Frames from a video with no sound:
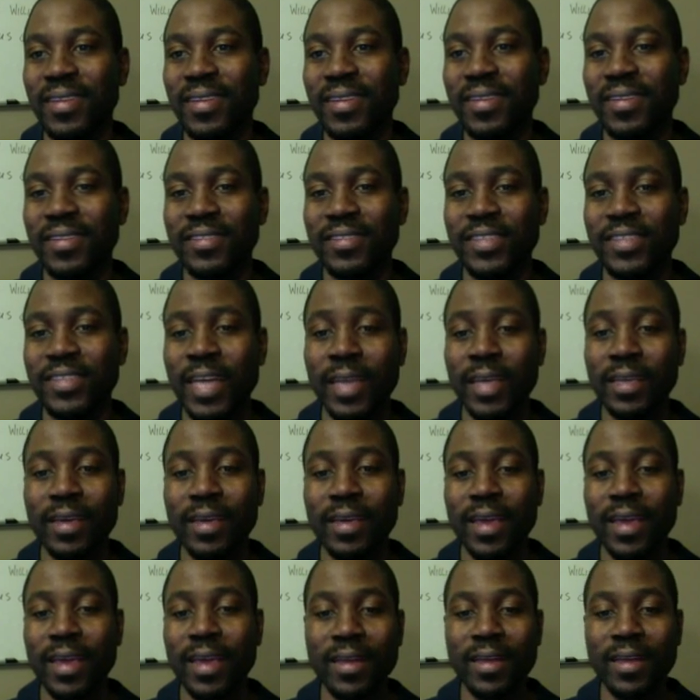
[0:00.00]

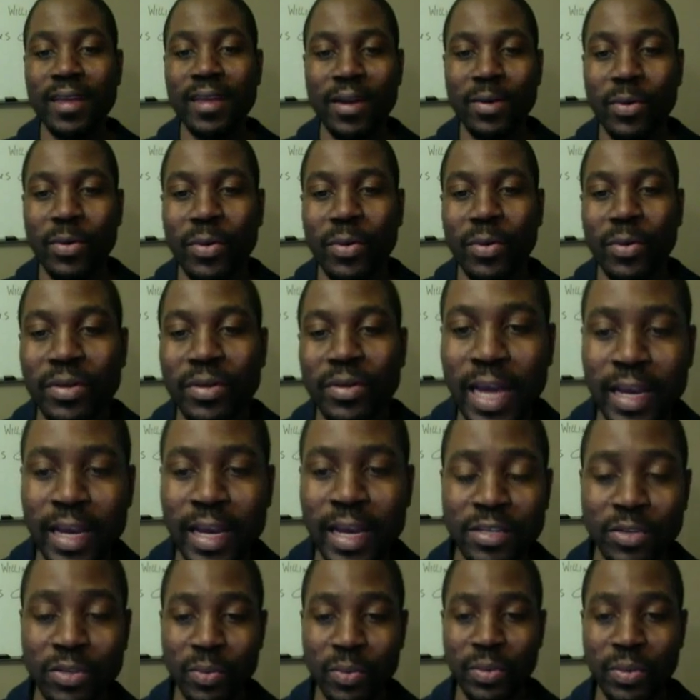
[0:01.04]
Jackie and
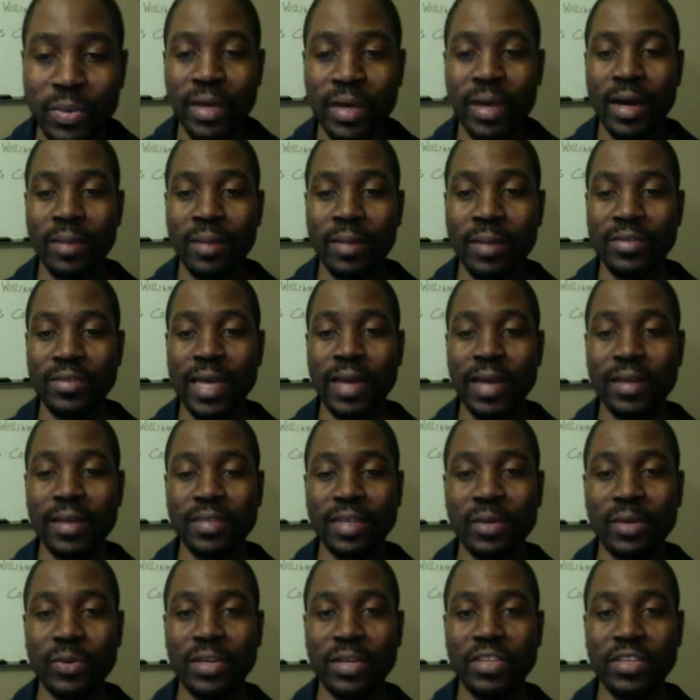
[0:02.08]
Jackie's going to be
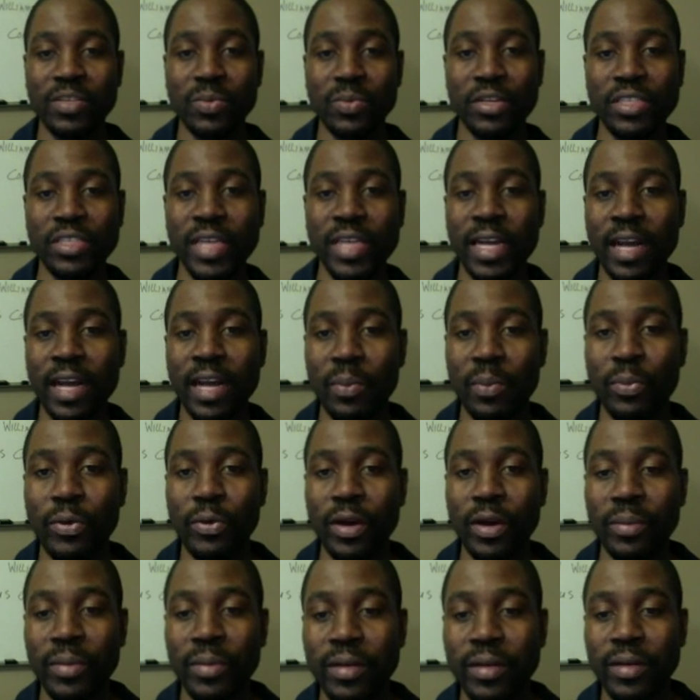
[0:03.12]
silent anyway this morning. She got an
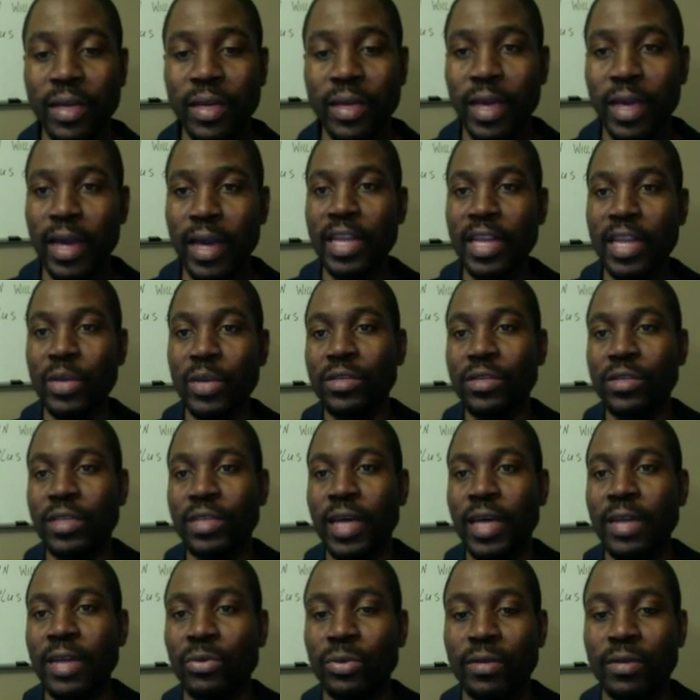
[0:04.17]
appointment. And you want to
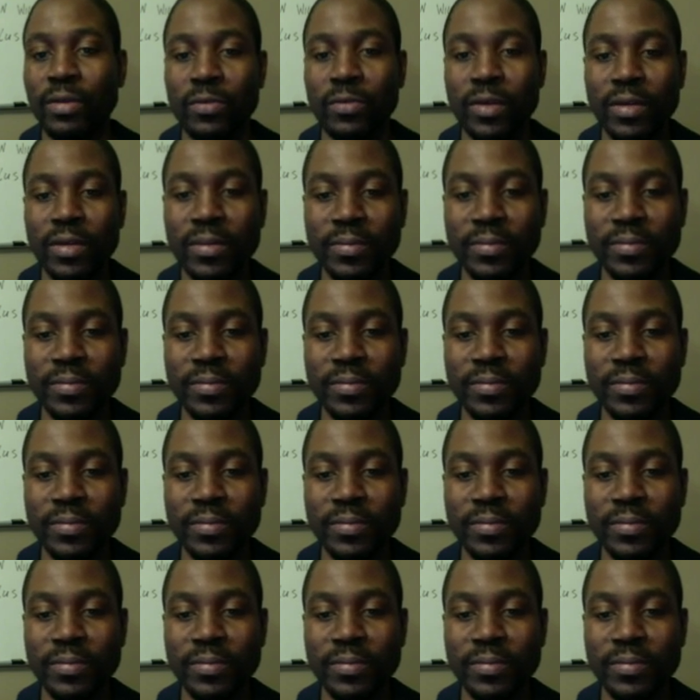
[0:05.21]
say hi to everyone?